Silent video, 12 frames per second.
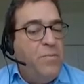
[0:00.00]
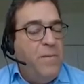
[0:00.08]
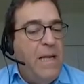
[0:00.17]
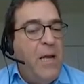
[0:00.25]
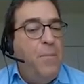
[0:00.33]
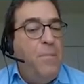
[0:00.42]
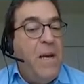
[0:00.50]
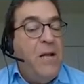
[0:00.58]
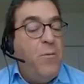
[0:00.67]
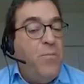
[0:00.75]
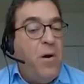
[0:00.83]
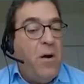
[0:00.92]
play a
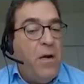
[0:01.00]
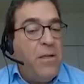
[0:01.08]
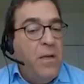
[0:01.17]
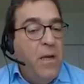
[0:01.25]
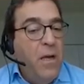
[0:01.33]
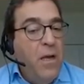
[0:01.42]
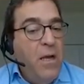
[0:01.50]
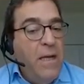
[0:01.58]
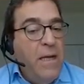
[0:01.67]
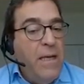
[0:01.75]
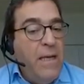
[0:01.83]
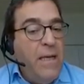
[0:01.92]
better part
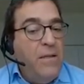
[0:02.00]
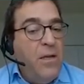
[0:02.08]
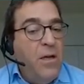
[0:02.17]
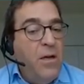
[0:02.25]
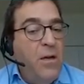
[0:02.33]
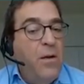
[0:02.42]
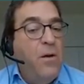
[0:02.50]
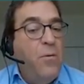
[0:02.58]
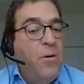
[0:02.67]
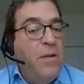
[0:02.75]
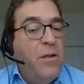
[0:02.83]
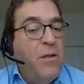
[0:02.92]
in
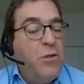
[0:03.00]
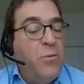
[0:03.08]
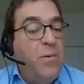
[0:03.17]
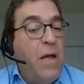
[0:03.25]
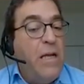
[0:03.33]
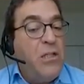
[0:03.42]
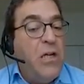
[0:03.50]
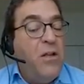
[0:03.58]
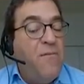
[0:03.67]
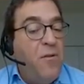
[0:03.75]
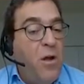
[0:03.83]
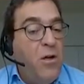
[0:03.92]
the supply chain
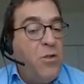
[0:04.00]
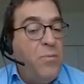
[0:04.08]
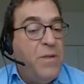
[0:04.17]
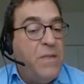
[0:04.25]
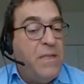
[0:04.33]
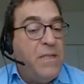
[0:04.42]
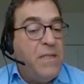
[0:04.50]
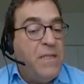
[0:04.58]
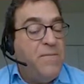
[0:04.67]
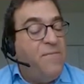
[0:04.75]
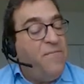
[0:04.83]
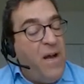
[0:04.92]
of large
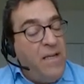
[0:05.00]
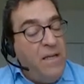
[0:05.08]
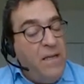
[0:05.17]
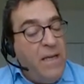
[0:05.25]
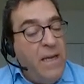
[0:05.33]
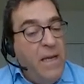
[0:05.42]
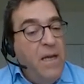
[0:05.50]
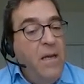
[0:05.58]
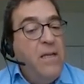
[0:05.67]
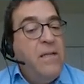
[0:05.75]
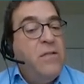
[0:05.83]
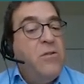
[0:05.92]
businesses. Finally,
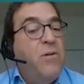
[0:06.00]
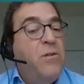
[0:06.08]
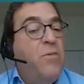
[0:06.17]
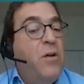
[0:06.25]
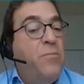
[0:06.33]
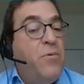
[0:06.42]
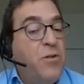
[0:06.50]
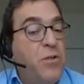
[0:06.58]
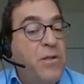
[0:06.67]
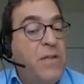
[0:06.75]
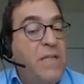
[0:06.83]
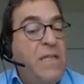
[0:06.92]
there's going to be
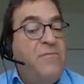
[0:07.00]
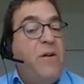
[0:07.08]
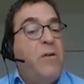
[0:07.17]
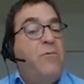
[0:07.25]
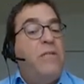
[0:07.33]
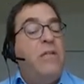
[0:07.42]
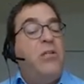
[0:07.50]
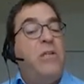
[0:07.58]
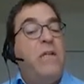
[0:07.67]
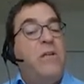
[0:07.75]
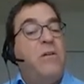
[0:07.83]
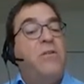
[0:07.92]
opportunities for
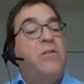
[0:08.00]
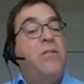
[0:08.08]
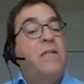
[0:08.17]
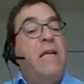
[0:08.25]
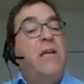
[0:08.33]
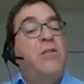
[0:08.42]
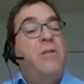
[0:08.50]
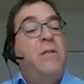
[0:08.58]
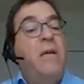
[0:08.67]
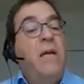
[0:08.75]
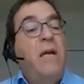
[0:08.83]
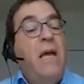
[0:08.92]
acquisition and consolidation,
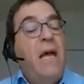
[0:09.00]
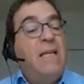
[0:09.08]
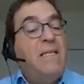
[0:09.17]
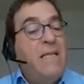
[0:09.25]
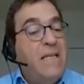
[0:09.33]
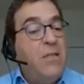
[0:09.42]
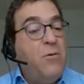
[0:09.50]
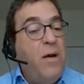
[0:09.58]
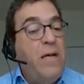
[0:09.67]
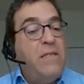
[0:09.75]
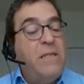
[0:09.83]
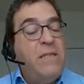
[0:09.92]
as this
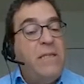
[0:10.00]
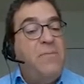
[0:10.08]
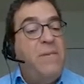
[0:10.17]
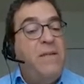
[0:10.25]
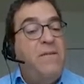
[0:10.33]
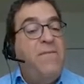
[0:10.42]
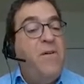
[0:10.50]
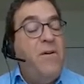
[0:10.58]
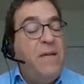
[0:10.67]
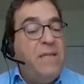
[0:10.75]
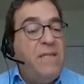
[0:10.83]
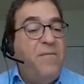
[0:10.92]
crisis has been
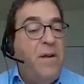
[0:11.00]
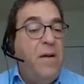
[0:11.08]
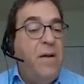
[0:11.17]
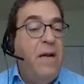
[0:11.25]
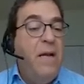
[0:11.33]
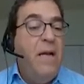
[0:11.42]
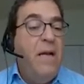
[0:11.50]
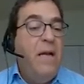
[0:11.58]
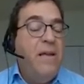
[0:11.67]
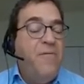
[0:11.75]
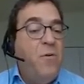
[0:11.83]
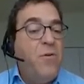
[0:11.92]
very severe,
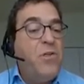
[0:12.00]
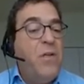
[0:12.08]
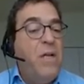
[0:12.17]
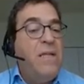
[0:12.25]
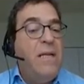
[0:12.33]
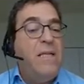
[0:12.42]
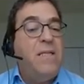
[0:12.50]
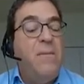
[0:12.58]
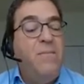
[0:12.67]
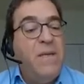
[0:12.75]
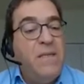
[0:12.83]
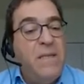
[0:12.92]
and unfortunately,
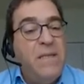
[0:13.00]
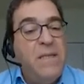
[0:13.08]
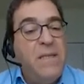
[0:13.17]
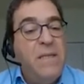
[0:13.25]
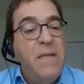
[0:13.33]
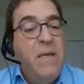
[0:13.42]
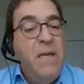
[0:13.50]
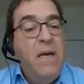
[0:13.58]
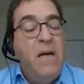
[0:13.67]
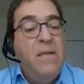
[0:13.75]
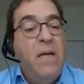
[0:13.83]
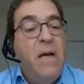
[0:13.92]
some businesses
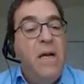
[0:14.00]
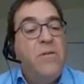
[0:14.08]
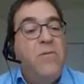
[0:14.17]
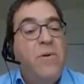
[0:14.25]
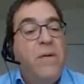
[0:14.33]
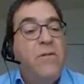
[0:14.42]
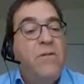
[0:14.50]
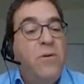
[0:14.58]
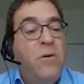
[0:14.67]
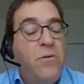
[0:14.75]
are not going to